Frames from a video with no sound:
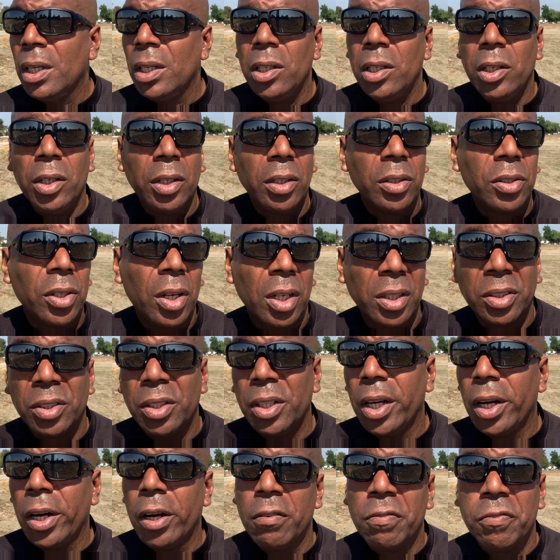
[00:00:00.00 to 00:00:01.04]
you can talk to
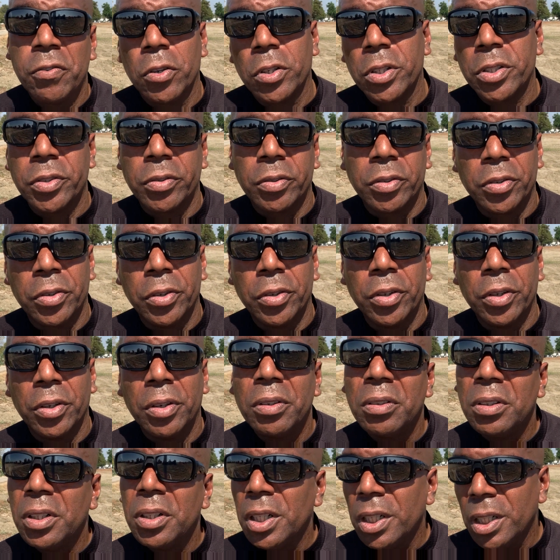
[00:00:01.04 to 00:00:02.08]
the Air Force recruiter,
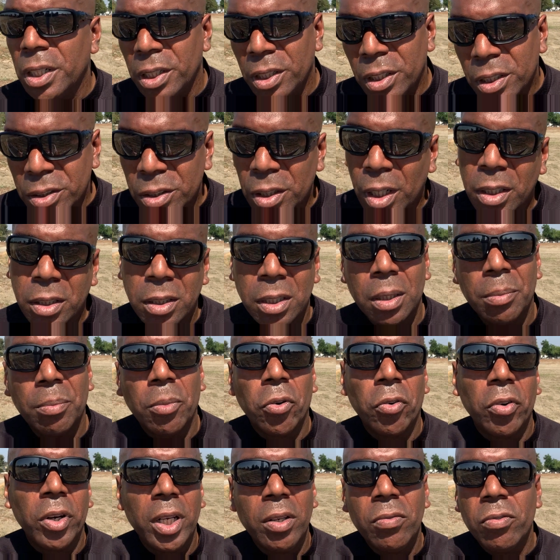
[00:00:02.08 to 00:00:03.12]
you can talk to the
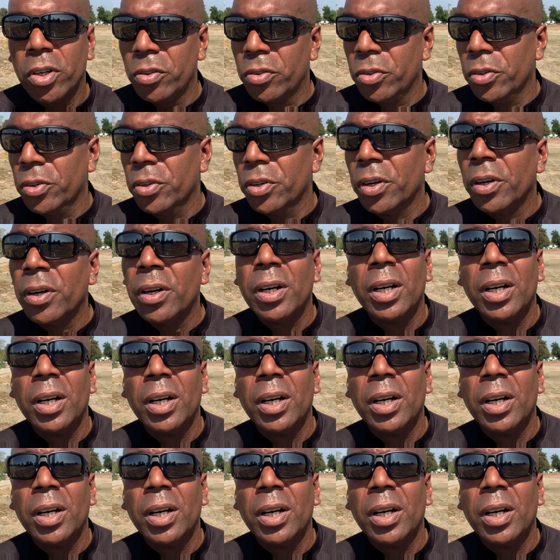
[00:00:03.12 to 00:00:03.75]
Marine recruiter.